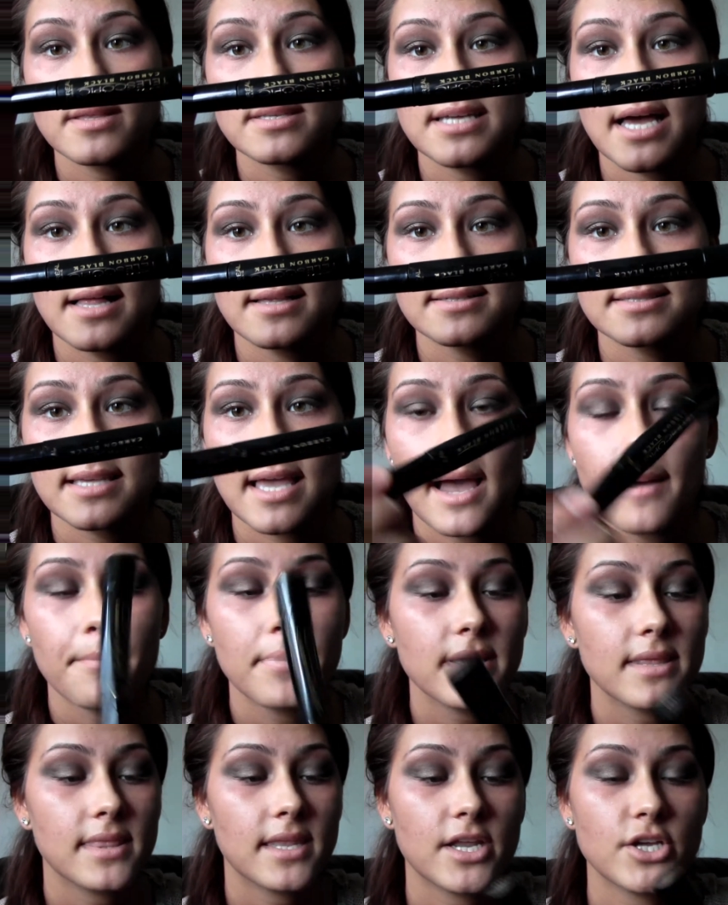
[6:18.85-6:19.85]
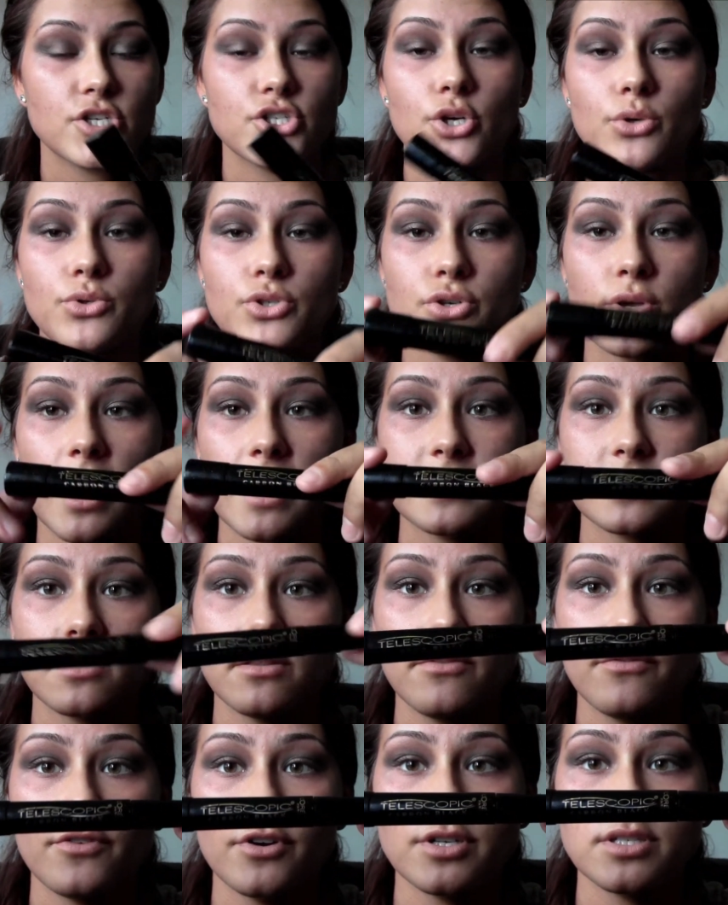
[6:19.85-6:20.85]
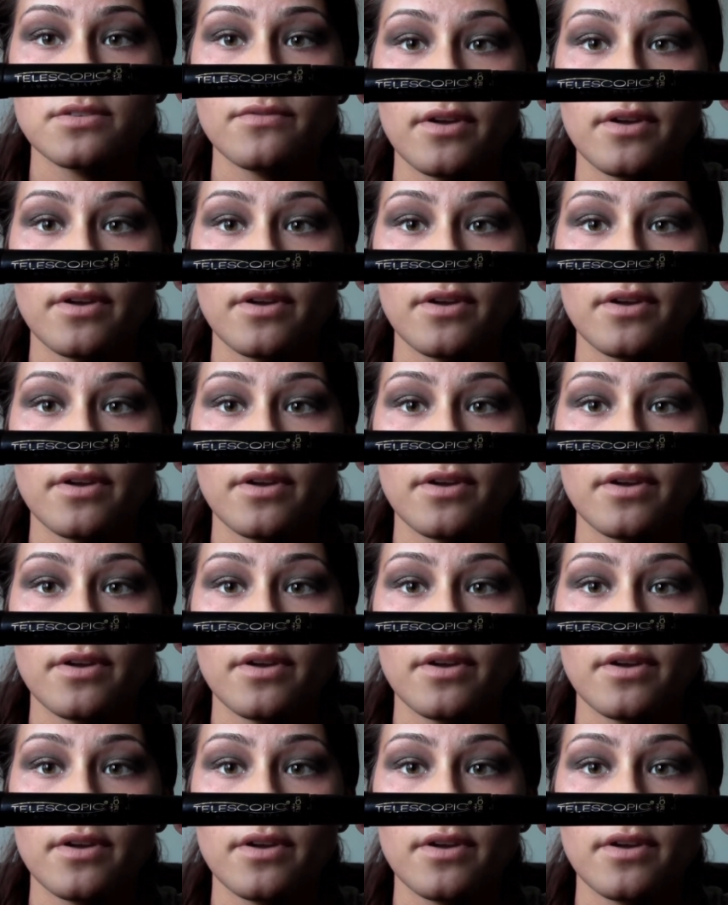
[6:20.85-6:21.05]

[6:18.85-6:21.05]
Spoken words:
the Telescopic, that I showed you guys in the first